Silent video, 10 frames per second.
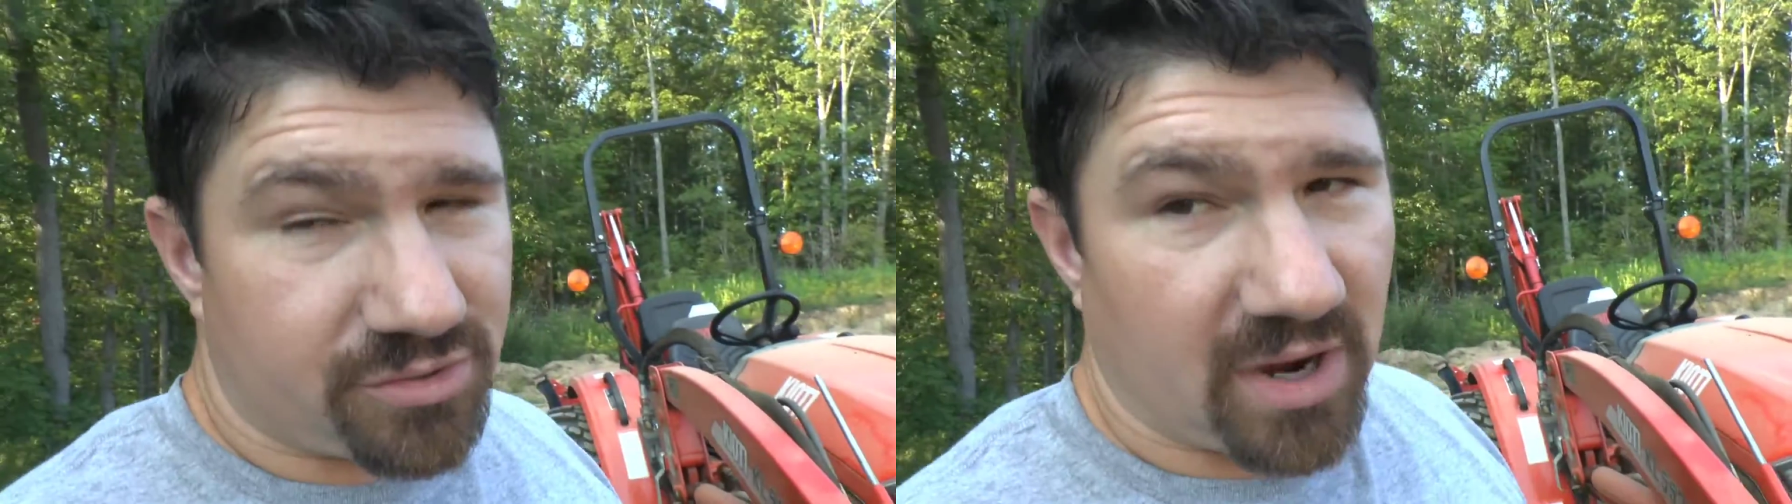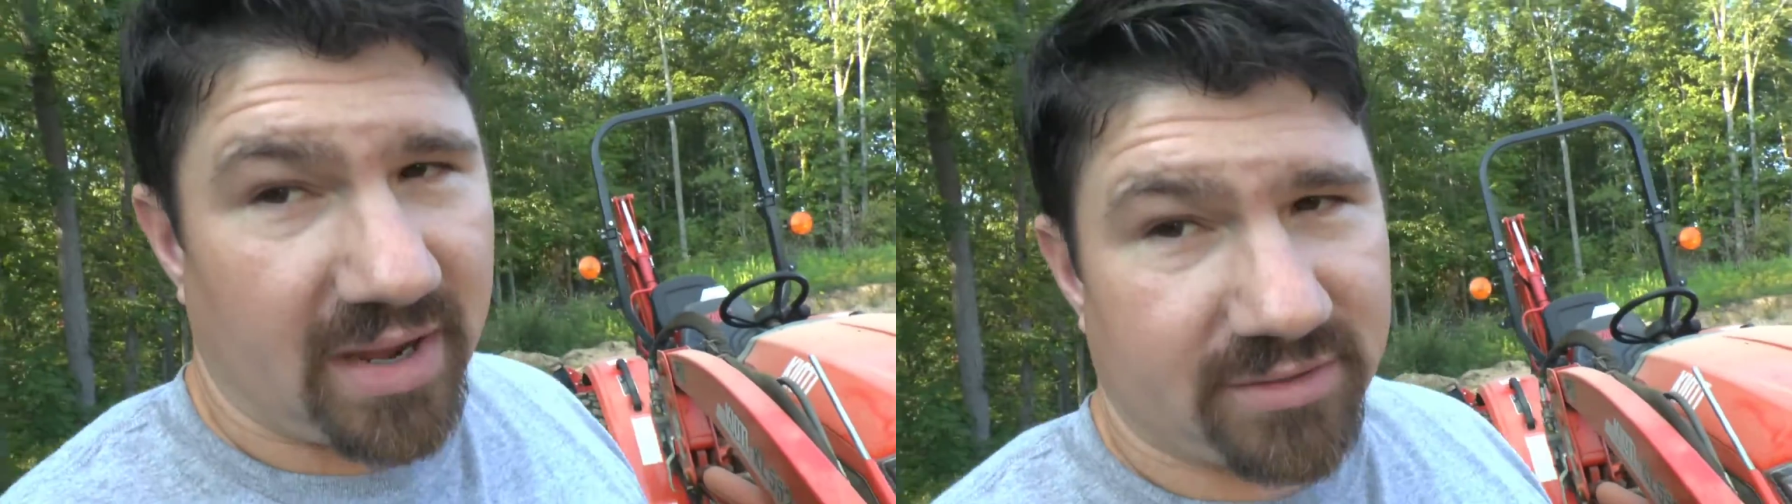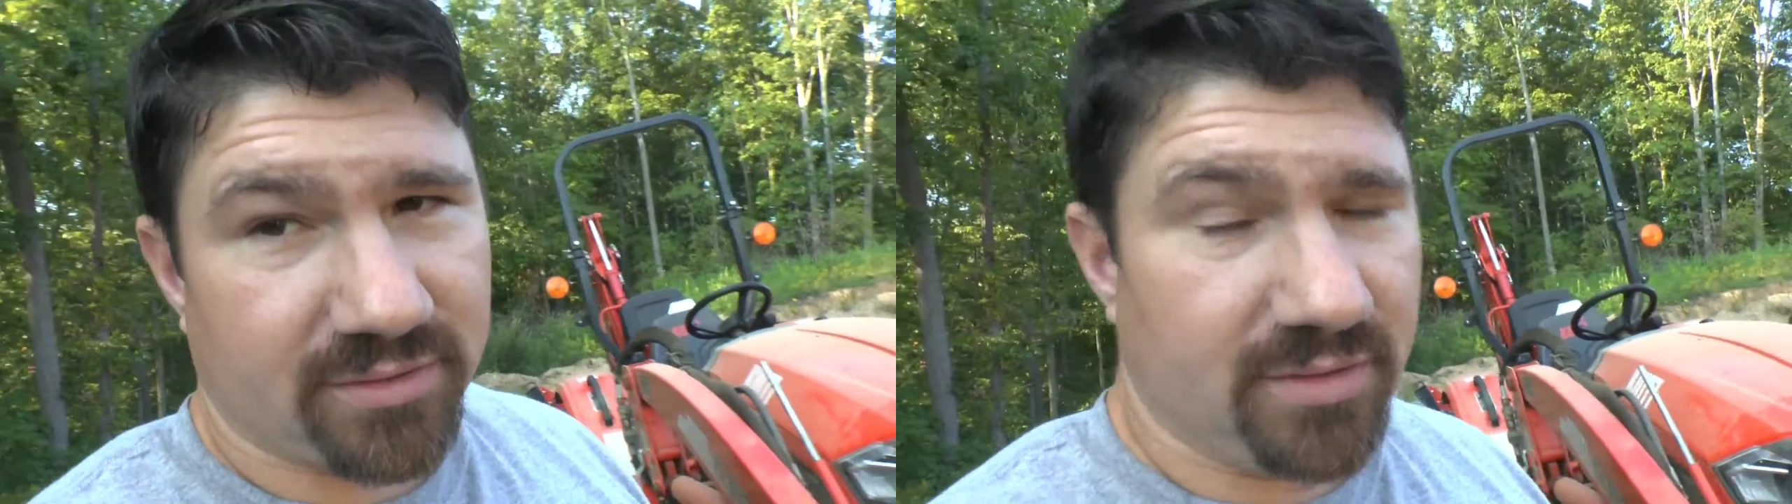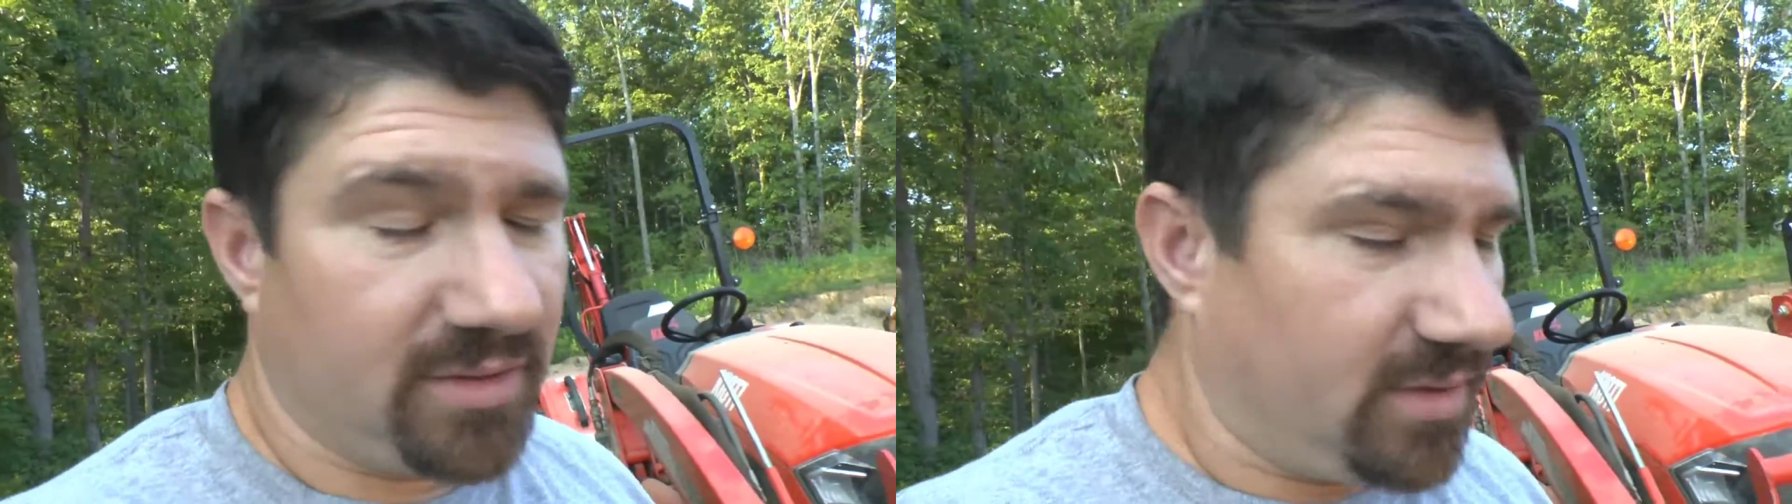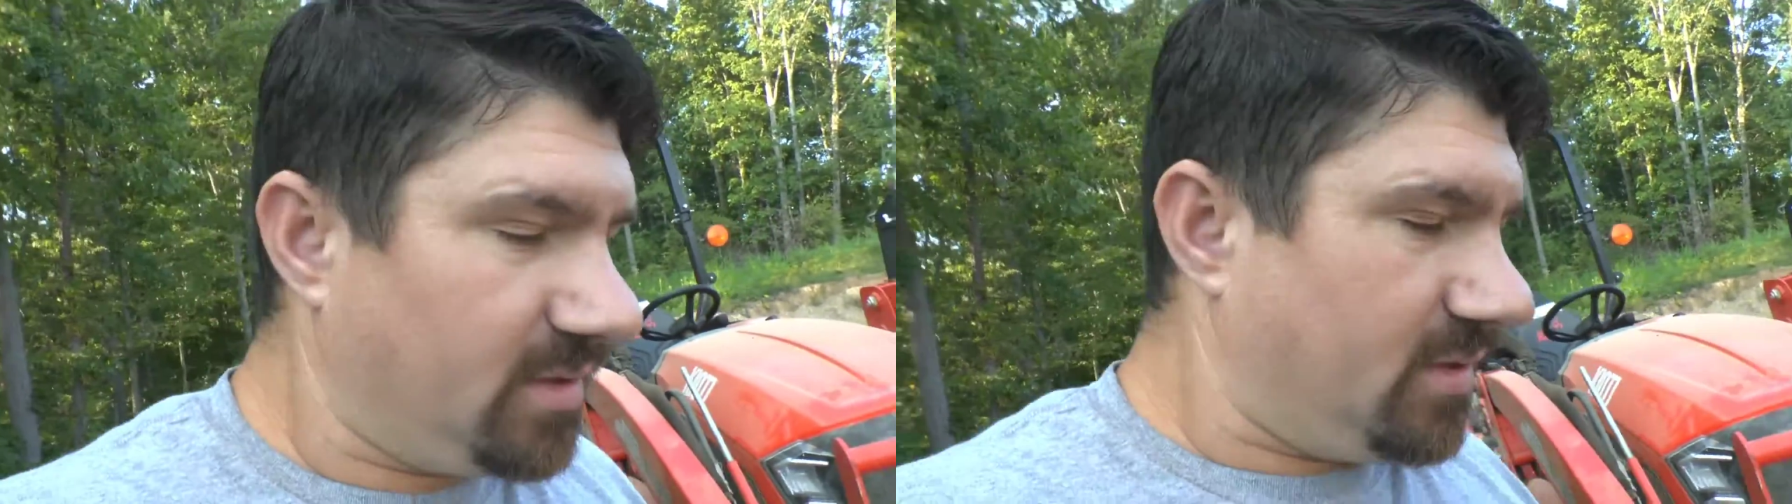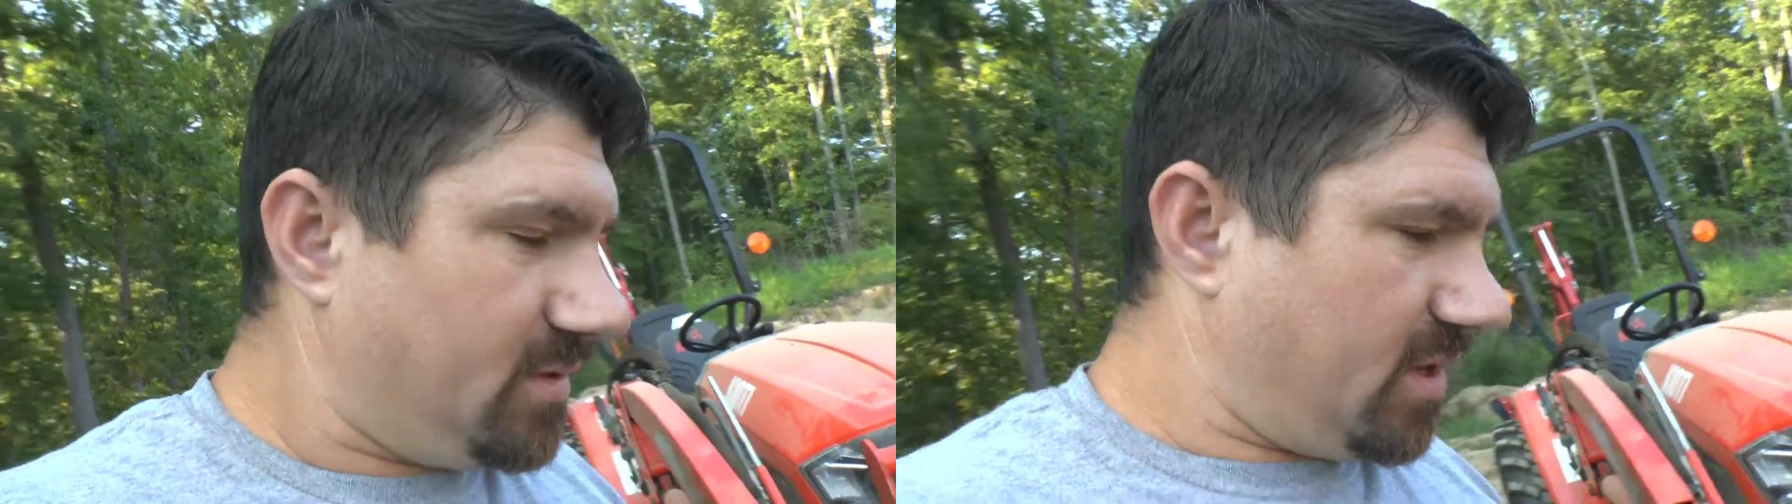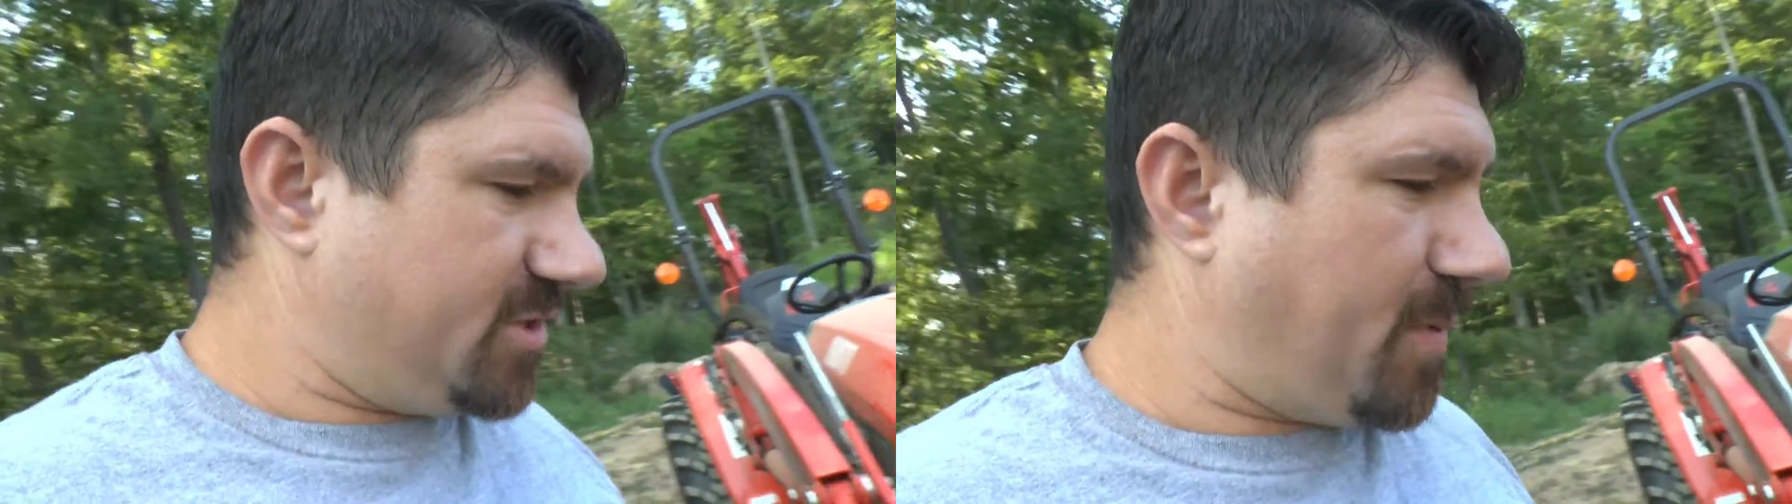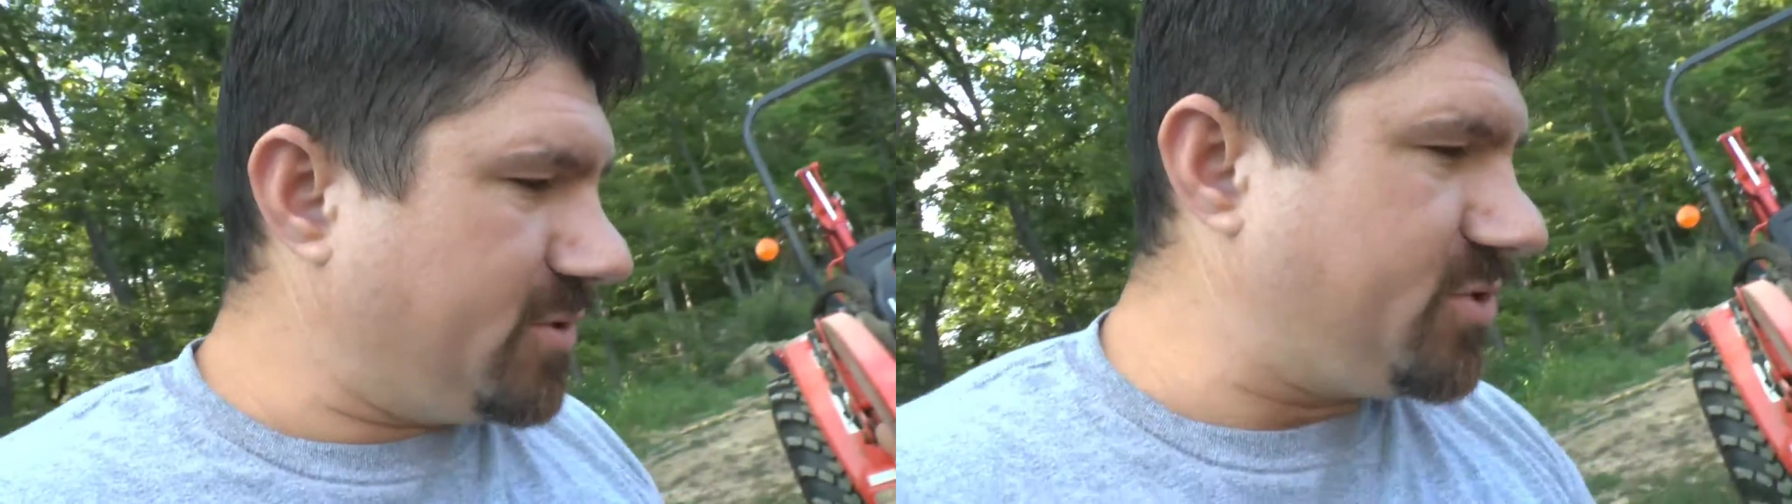your tractor. Supposed